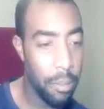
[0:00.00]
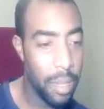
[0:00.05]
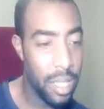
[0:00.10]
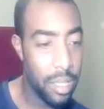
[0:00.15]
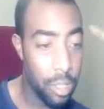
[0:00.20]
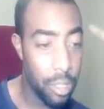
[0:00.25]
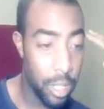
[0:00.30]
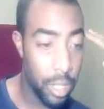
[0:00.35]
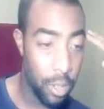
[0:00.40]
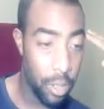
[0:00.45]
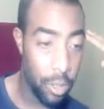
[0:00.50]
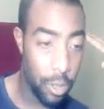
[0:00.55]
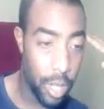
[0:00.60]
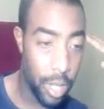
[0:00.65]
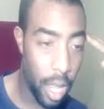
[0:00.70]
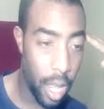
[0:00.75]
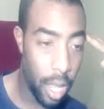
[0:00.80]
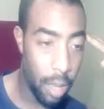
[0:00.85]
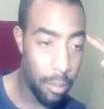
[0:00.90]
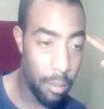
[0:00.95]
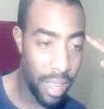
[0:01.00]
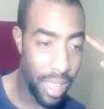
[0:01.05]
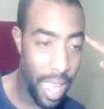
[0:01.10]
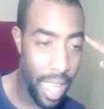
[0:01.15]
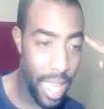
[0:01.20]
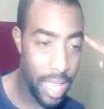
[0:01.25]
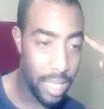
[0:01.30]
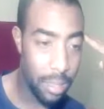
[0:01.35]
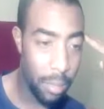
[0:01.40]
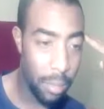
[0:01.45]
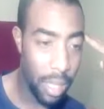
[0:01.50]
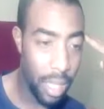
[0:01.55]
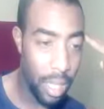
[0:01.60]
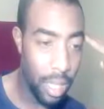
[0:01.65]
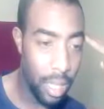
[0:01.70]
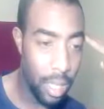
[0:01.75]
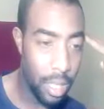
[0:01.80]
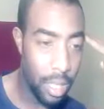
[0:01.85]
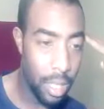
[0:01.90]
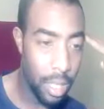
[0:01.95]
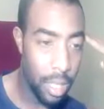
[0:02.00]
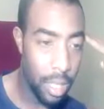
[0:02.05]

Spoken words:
Eastern Standard Time by Yasmin,